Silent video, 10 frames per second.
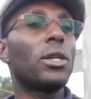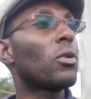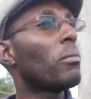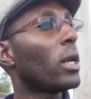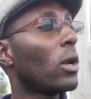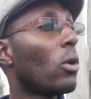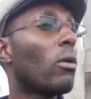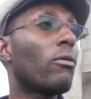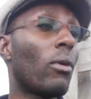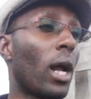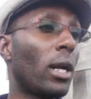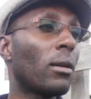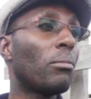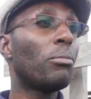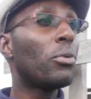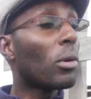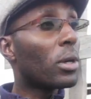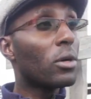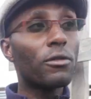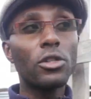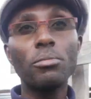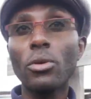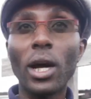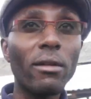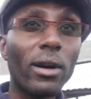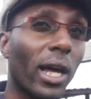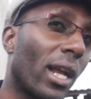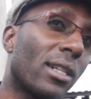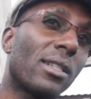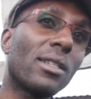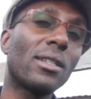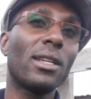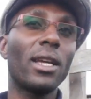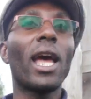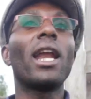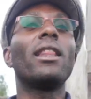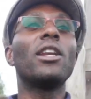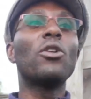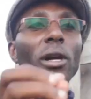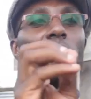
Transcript: He told me, no, one, pure breed of sheep you can never get. And they